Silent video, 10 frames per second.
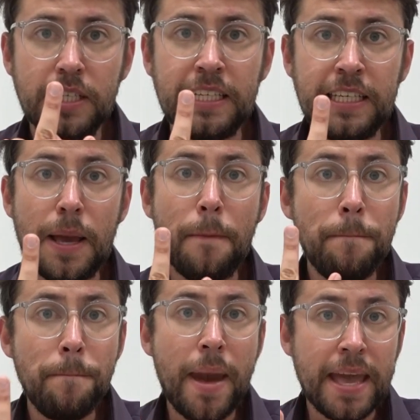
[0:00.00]
the
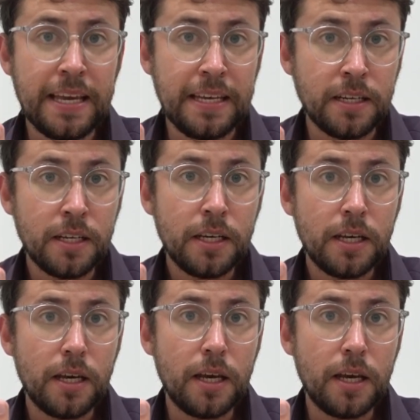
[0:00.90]
main